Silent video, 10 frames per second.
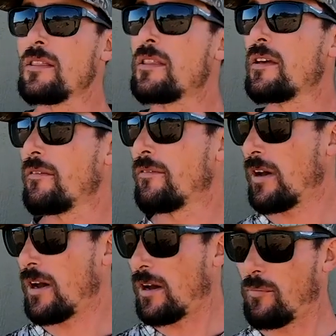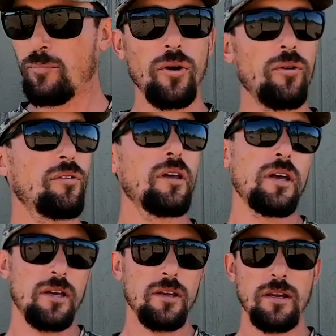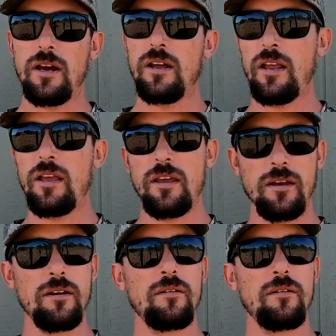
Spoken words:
They've both got a